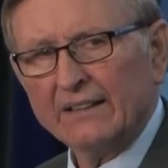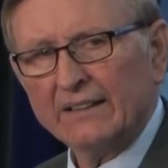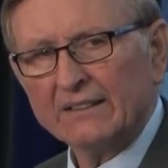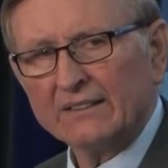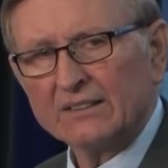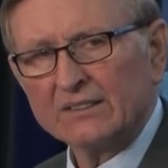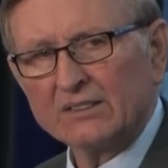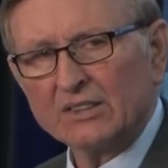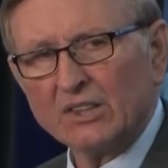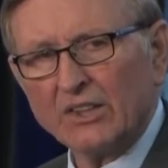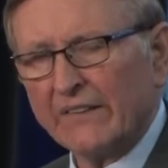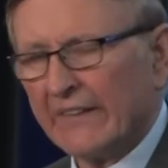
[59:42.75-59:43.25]

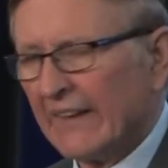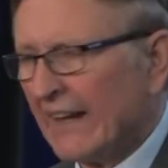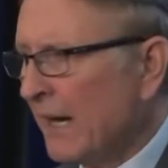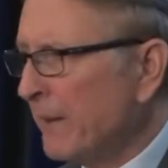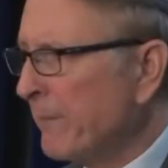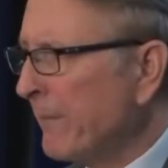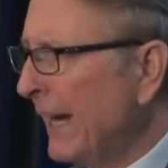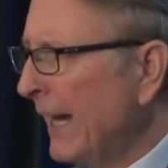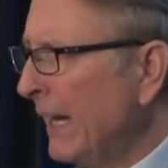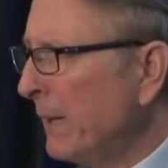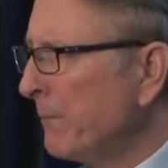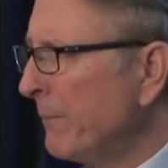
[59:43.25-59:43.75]
so that our
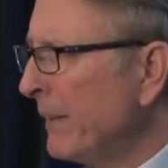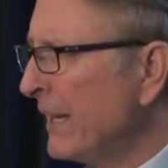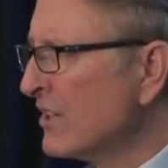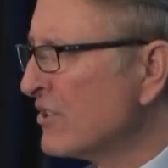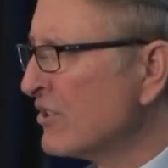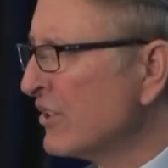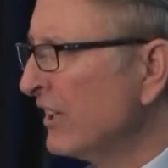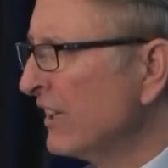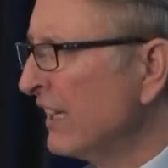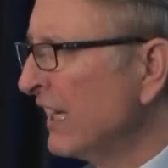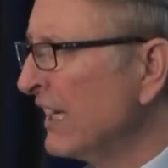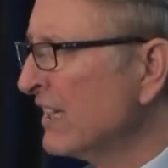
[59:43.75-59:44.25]
main
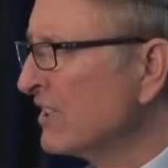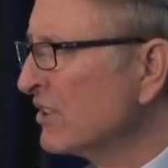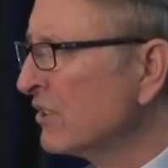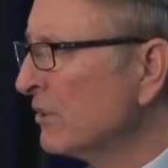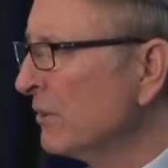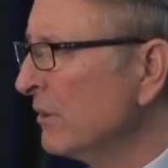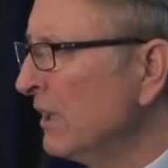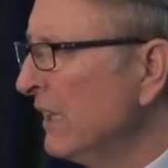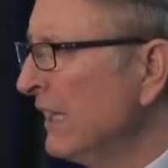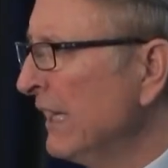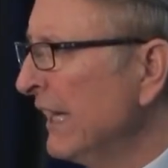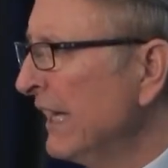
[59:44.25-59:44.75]
mission is
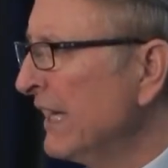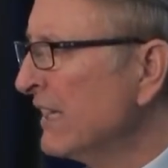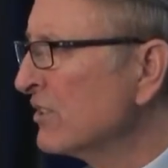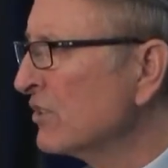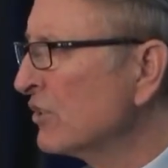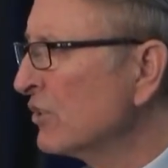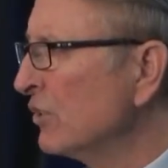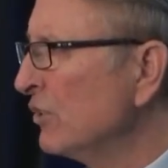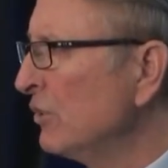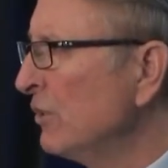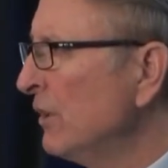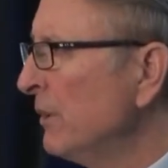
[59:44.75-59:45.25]
to, is
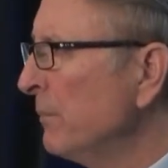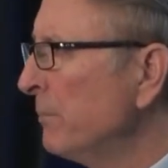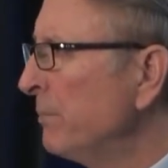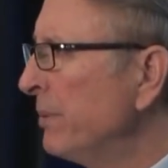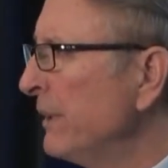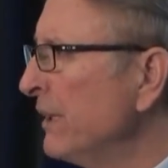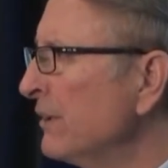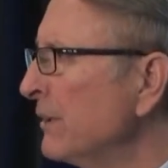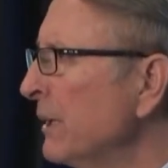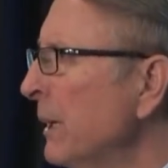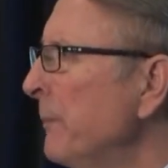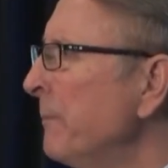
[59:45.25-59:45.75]
to
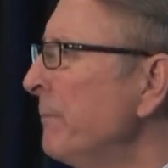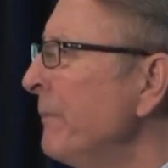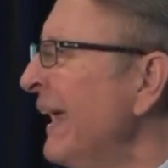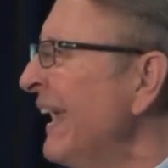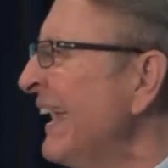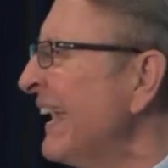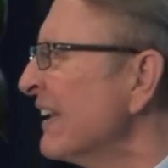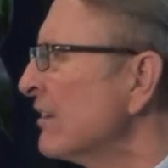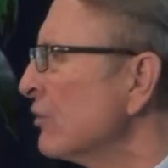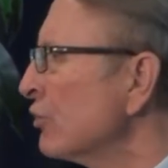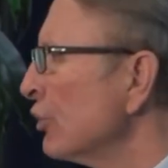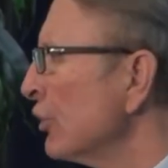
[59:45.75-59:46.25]
build
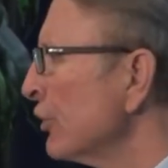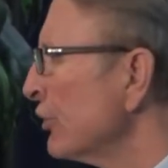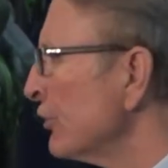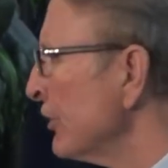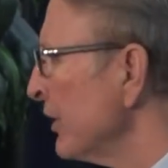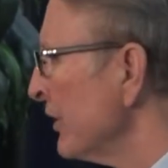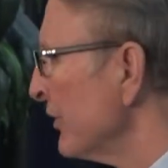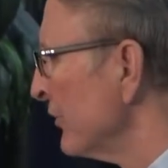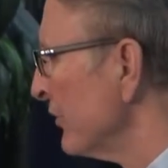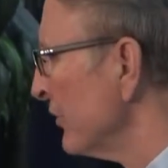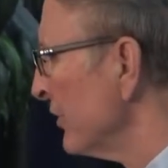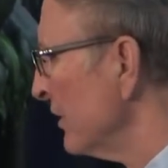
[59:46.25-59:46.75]
mega
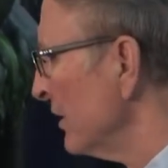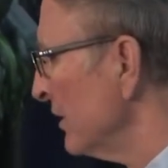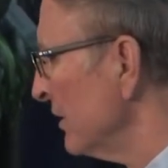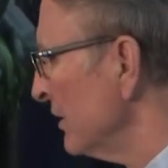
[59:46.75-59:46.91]
churches.